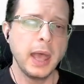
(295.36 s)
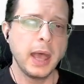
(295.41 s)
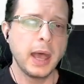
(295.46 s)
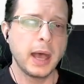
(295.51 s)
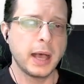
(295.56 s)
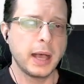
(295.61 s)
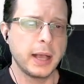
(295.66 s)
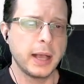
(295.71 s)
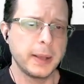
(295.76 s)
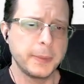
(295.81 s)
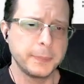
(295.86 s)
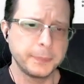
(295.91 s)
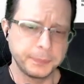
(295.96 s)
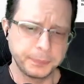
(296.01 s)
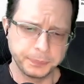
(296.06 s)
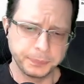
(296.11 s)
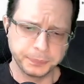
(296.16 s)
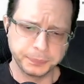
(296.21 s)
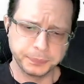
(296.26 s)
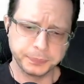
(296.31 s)

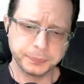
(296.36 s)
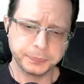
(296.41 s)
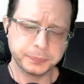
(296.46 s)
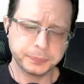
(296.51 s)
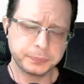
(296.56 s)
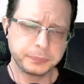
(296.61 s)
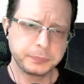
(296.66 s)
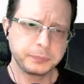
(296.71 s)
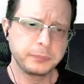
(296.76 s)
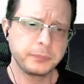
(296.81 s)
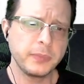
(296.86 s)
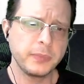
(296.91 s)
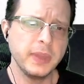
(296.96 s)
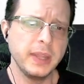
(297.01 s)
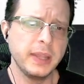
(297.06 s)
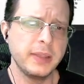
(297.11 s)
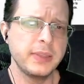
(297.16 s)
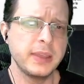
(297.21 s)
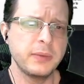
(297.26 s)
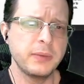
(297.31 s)

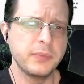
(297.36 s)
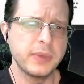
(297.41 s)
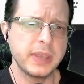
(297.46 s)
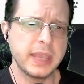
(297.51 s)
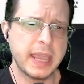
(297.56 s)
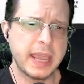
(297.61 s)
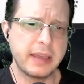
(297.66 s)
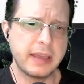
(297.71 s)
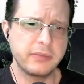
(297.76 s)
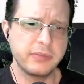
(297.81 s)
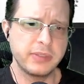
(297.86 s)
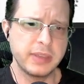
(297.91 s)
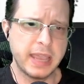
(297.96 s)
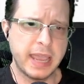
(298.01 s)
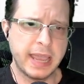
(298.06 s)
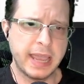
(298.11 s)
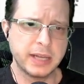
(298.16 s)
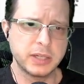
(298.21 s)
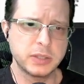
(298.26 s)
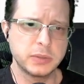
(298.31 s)
Then we have the
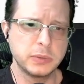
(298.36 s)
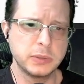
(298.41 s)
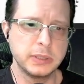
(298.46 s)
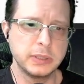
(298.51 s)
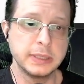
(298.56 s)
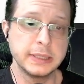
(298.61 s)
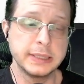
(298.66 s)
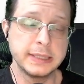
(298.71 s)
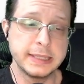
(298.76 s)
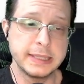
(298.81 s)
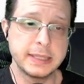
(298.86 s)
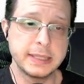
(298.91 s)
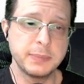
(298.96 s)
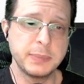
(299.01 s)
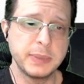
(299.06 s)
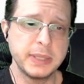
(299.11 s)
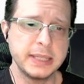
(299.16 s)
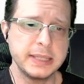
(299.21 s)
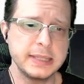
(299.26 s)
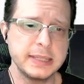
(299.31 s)
actual
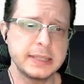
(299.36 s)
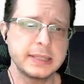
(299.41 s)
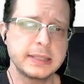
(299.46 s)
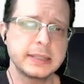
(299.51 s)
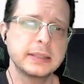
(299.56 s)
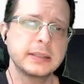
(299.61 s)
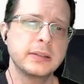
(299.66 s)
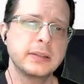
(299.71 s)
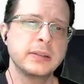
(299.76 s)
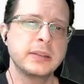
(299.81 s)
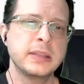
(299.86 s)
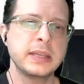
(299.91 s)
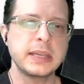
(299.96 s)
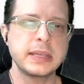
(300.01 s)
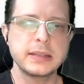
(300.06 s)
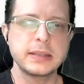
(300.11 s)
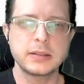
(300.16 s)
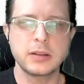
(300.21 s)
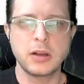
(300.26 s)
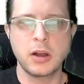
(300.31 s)
disciplines.
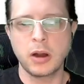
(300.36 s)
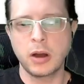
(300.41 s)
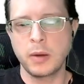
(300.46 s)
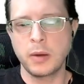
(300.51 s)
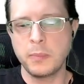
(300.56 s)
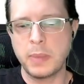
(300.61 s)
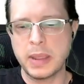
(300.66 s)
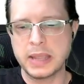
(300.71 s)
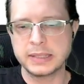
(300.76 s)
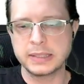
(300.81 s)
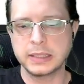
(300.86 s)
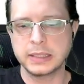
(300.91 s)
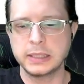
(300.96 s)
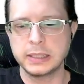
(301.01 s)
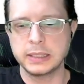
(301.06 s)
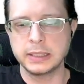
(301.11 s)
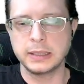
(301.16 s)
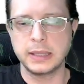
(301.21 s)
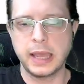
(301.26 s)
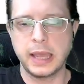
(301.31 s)
These are
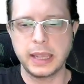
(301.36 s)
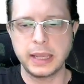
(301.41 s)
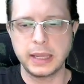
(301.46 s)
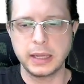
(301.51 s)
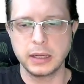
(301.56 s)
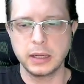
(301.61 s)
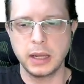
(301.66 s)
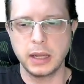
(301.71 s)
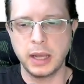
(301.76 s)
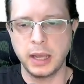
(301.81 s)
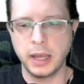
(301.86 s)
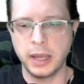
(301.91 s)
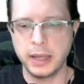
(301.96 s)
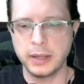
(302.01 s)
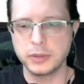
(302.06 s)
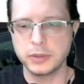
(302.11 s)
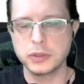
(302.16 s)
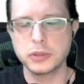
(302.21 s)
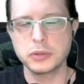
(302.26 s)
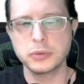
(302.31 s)
basically like
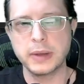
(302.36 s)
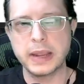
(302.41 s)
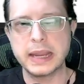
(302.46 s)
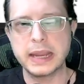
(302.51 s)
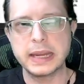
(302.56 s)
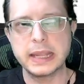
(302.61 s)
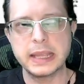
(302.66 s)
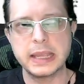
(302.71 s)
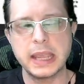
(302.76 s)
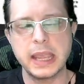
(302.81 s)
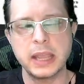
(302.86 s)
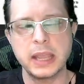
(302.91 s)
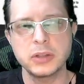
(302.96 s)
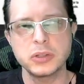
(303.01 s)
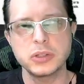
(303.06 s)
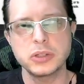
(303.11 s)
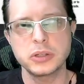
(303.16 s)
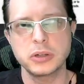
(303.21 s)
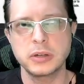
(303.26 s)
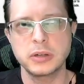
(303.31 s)
training in
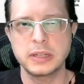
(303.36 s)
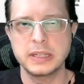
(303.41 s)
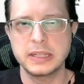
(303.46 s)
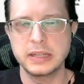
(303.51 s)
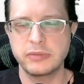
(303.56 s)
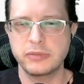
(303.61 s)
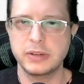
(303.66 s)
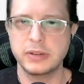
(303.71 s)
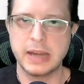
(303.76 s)
certain different